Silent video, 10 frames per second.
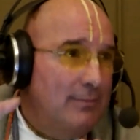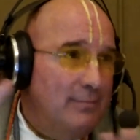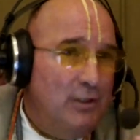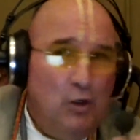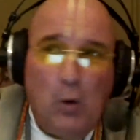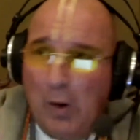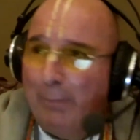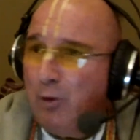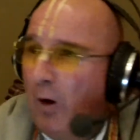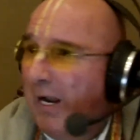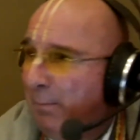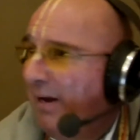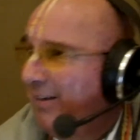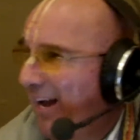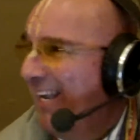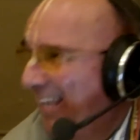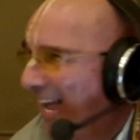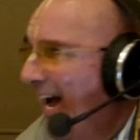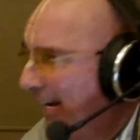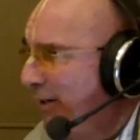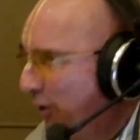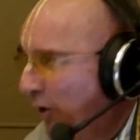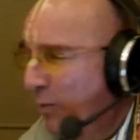you know what I'm talking about, online,